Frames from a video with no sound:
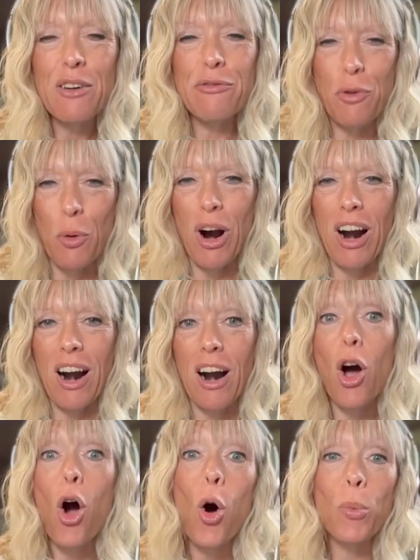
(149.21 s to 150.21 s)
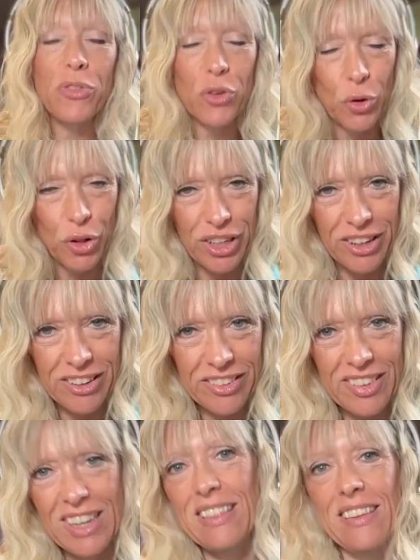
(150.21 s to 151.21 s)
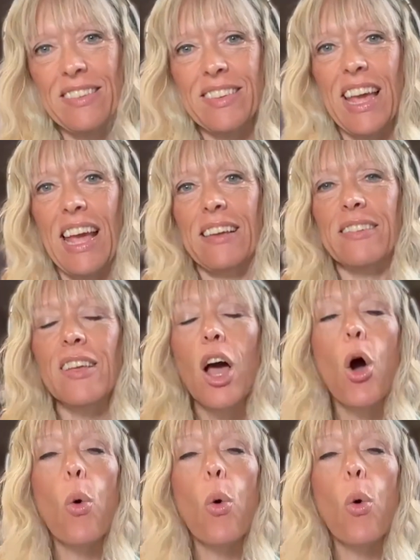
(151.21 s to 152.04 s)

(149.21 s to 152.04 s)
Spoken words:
for homeschoolers in this case.